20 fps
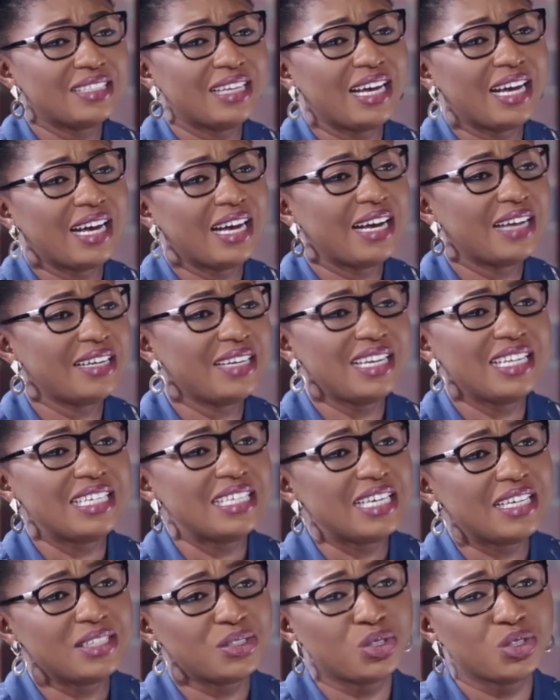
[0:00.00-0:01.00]

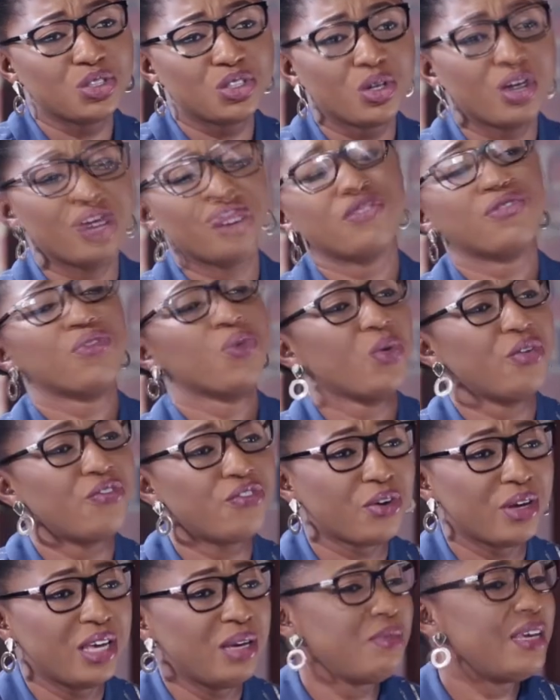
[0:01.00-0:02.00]
delegates should not vote
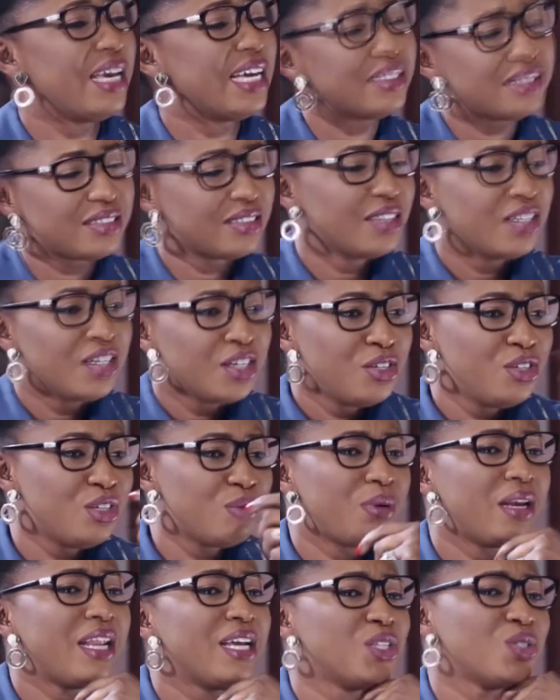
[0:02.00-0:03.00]
for him. Yet,
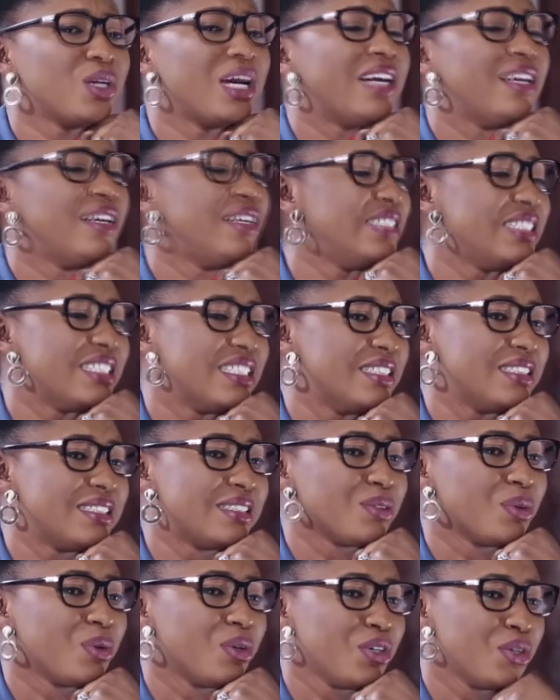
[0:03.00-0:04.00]
you pledged your
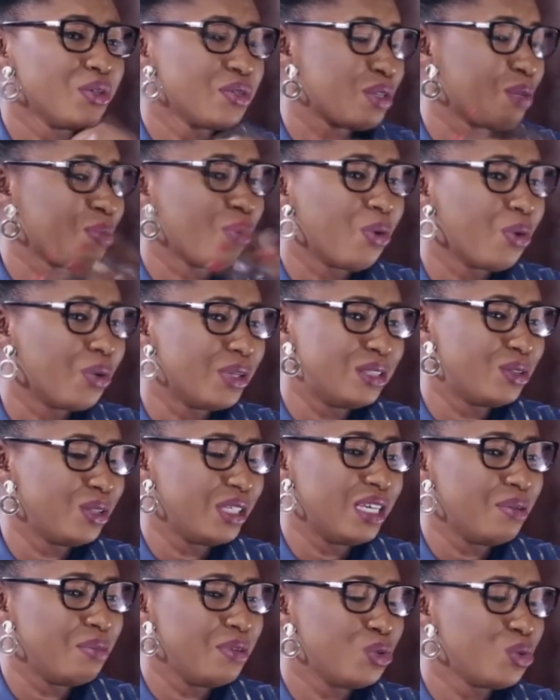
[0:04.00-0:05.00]
allegiance or your support
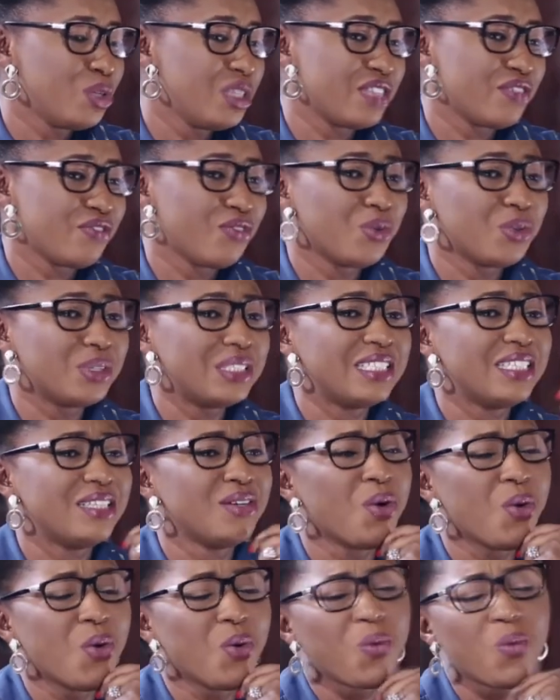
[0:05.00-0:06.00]
to him in
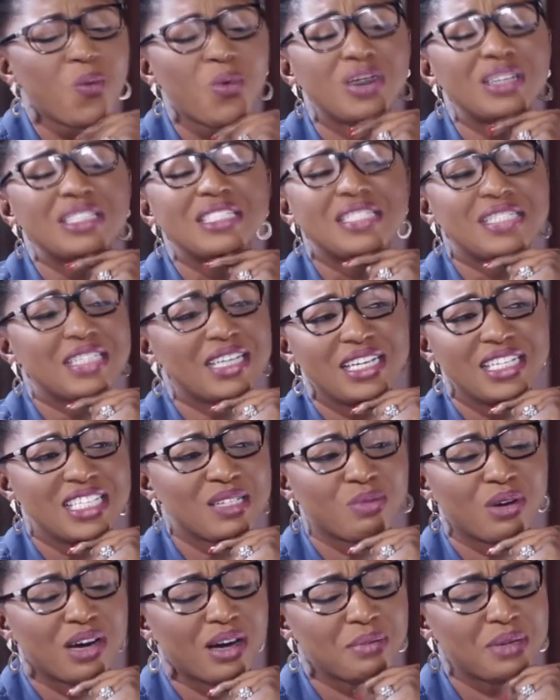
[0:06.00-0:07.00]
2014. What
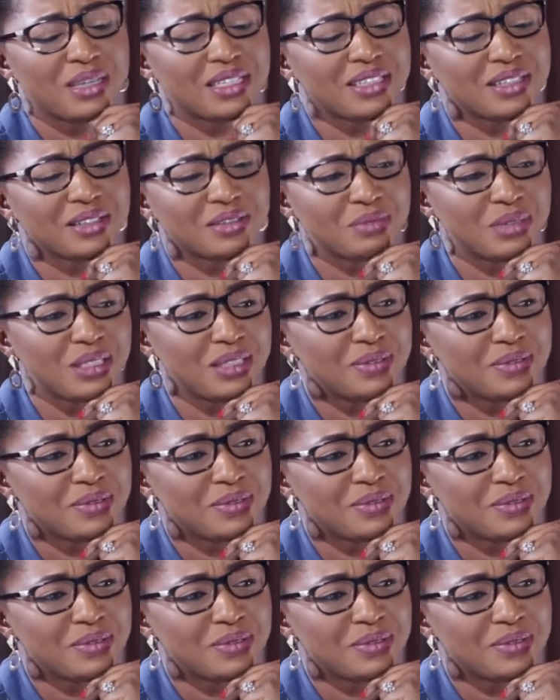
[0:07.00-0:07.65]
changed, Mohammed? Tell me.